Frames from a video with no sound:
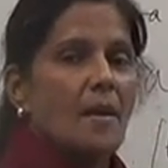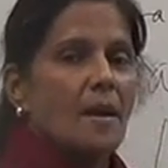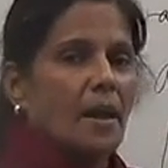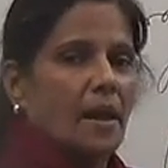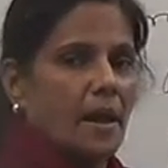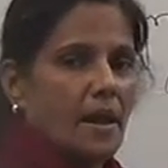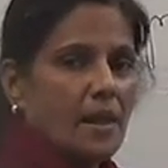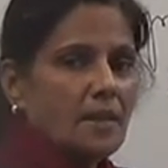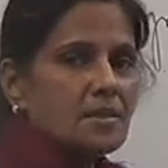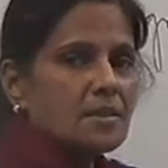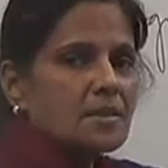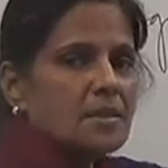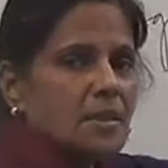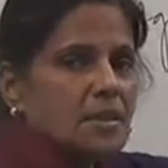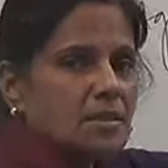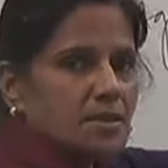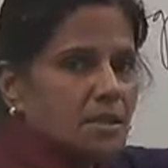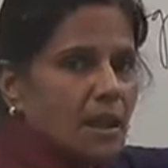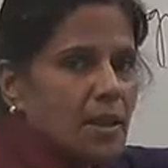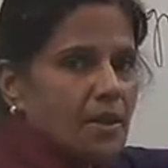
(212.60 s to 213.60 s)
In
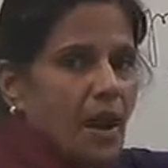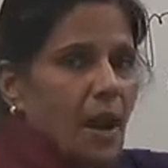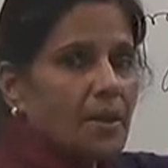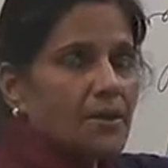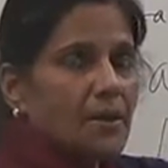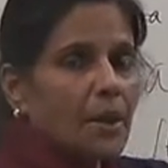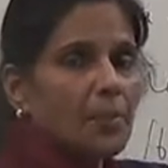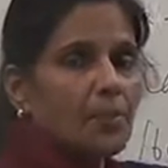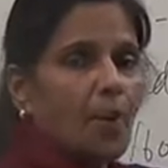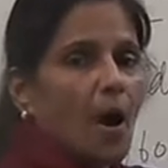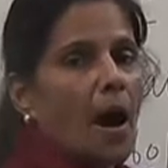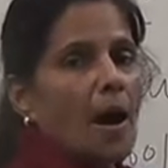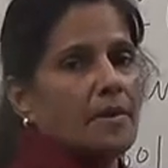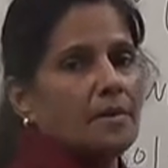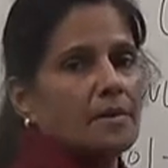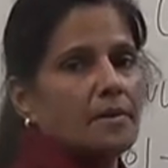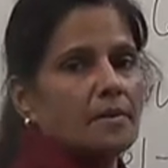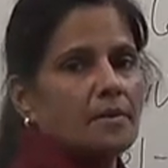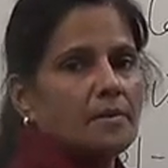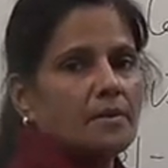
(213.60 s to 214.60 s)
1601,
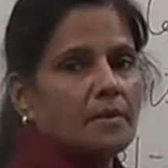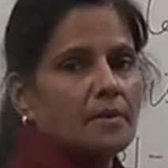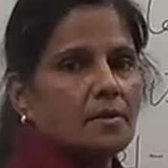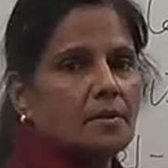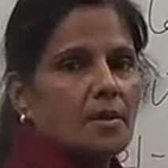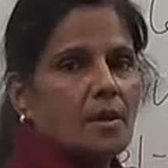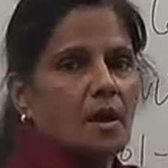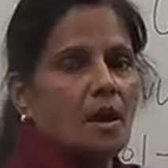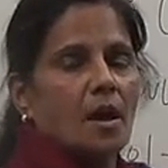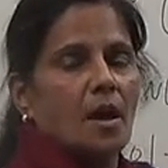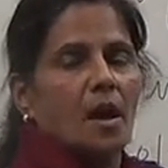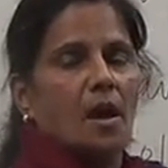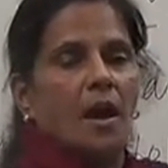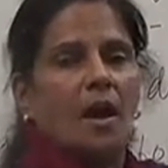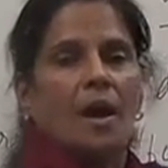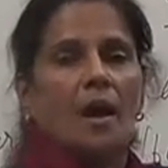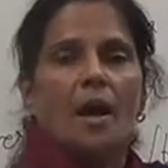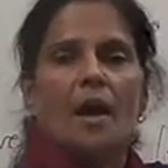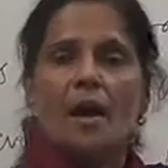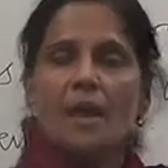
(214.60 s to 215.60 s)

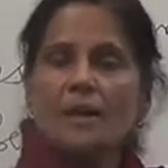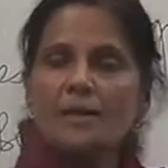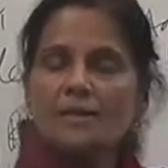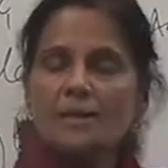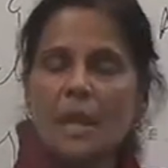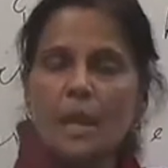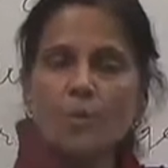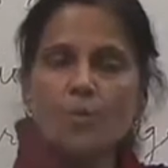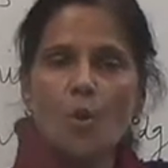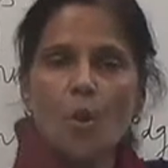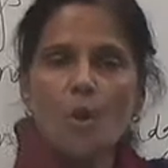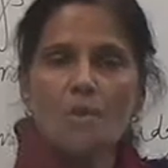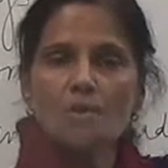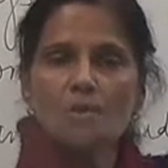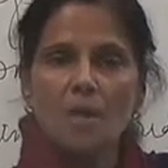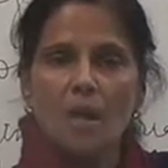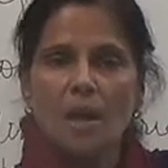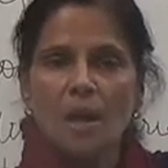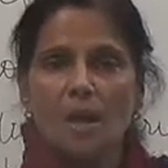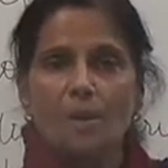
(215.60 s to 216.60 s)
uh, there was
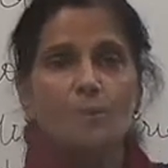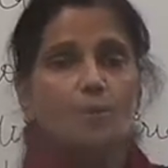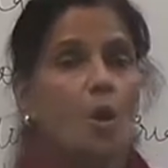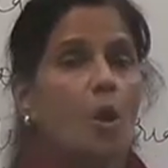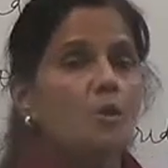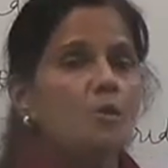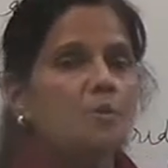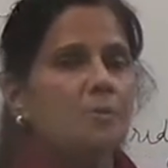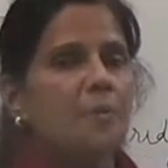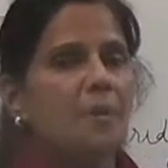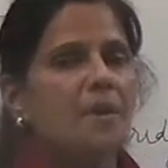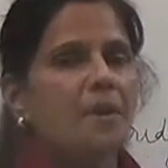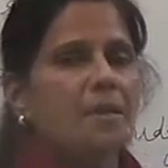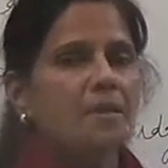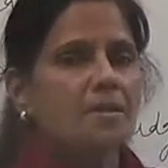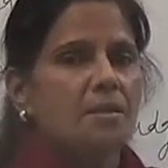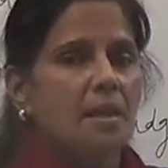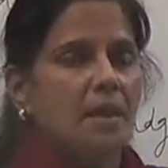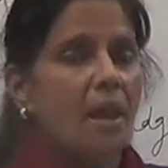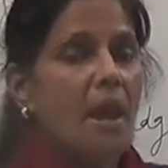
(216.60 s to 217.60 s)
a
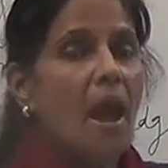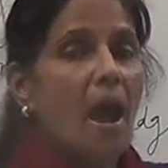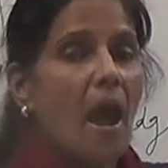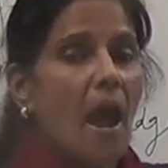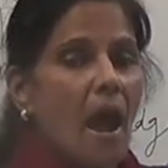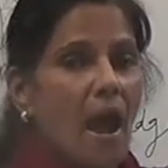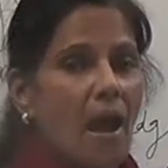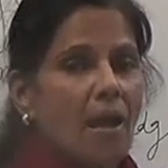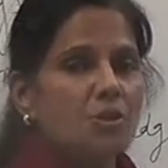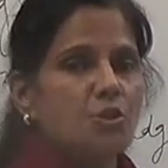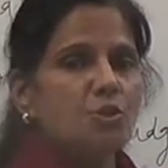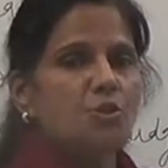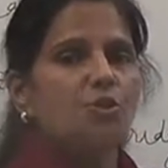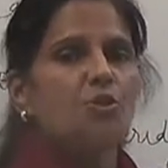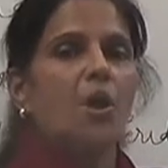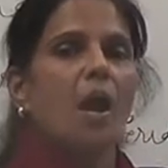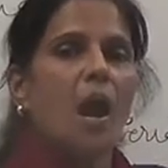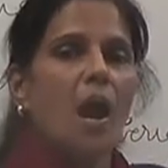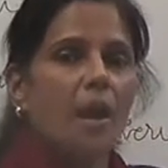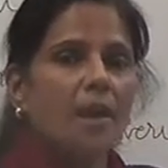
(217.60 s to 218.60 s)
conspiracy hatched
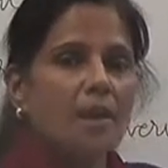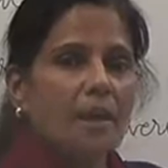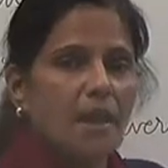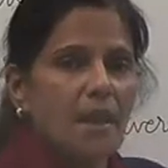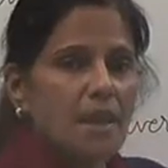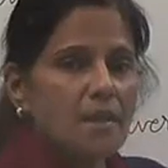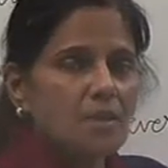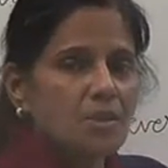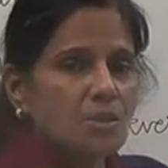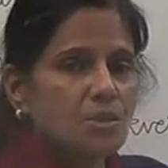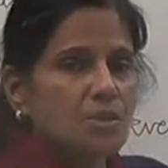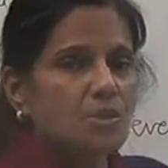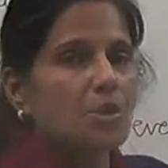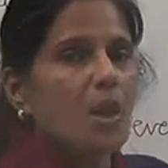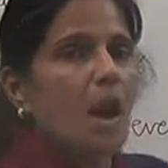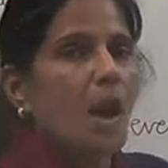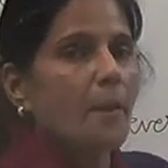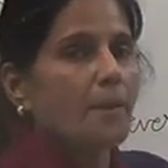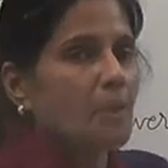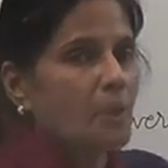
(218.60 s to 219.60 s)
against
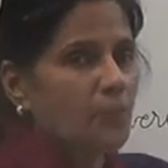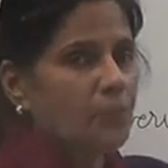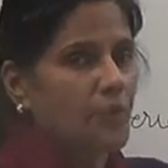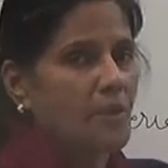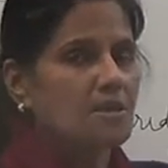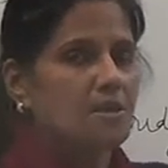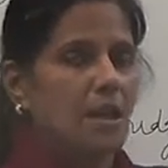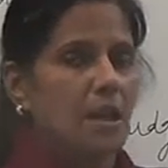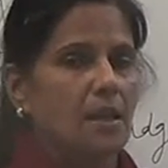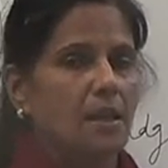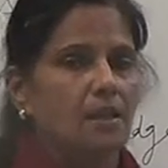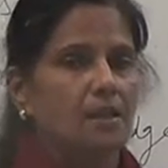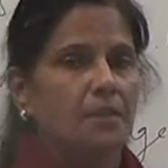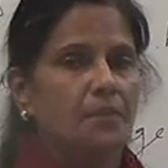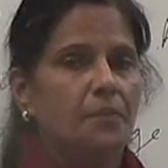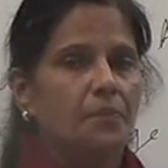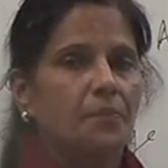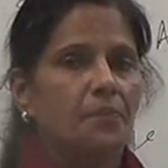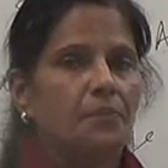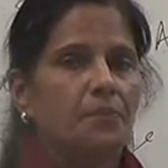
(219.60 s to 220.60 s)
Abul Fazl
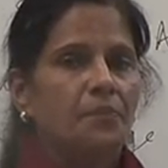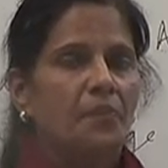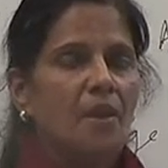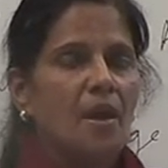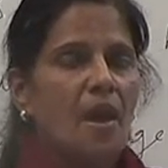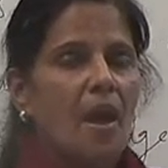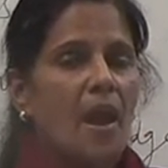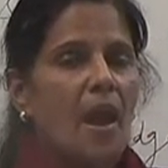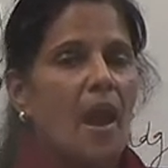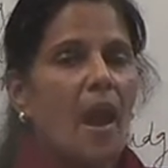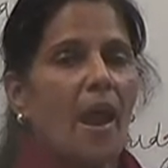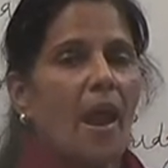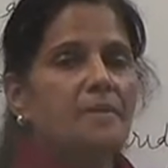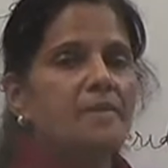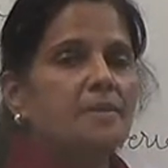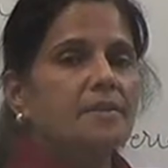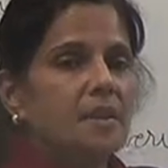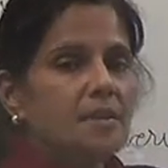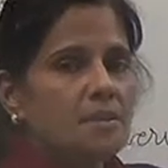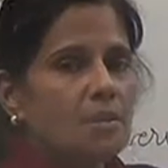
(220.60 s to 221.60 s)
and
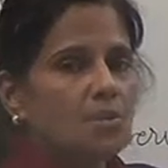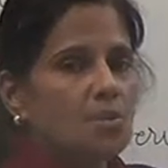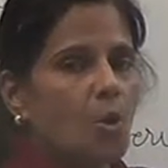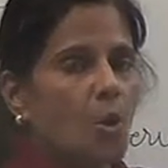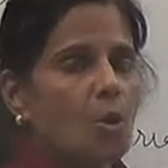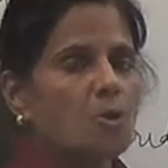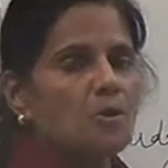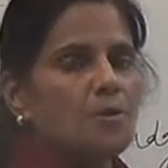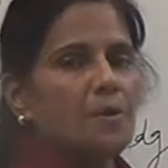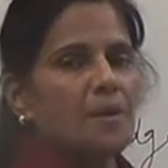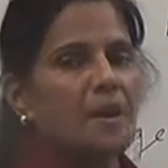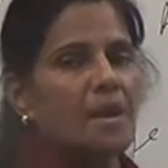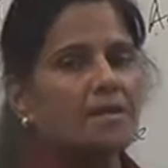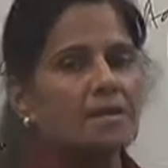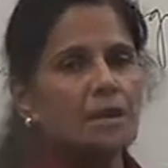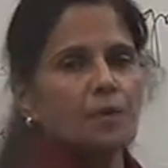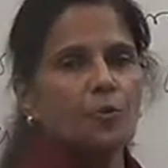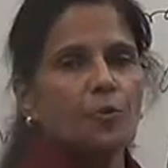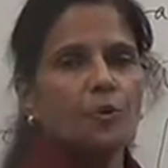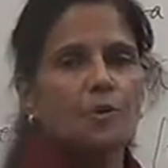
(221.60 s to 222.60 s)
this
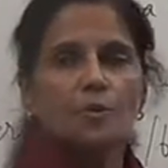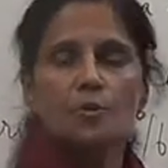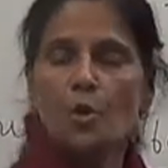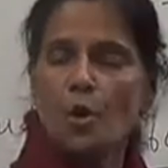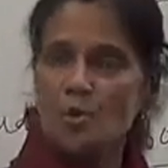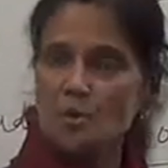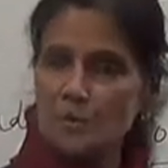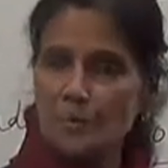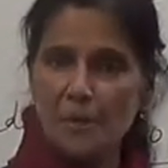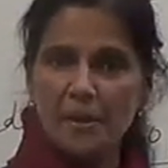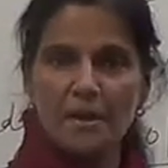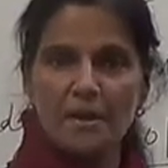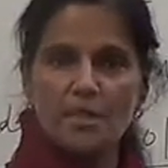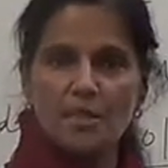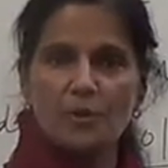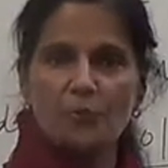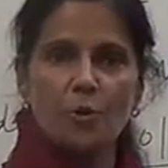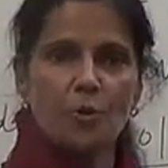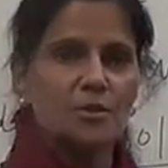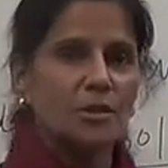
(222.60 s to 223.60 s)
conspiracy was, conspiracy
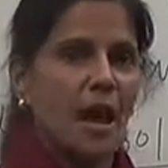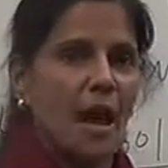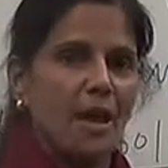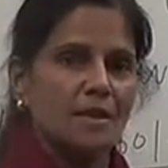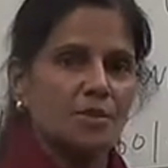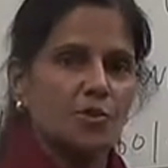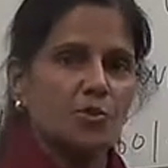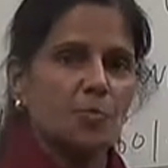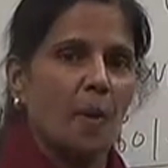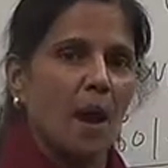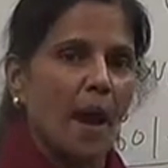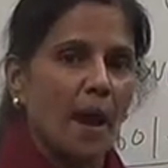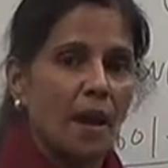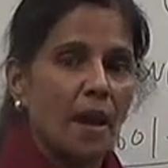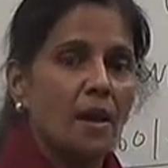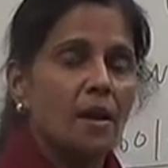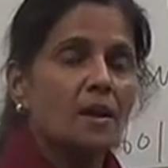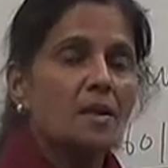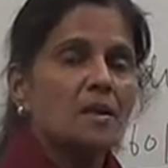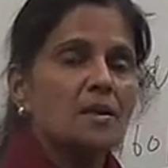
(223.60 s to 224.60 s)
was hatched by
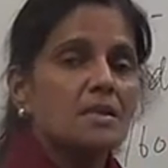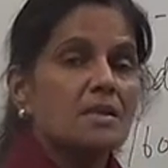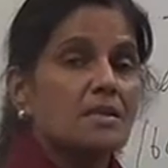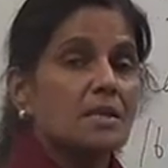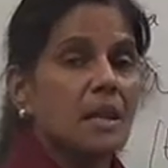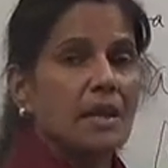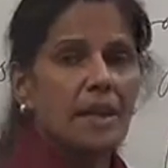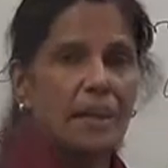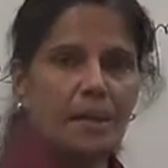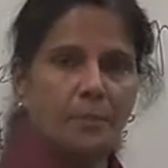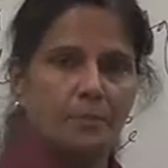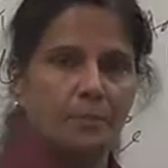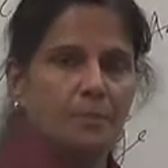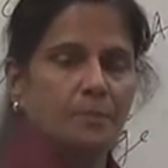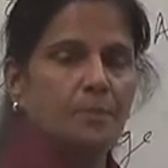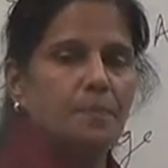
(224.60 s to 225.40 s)
Salim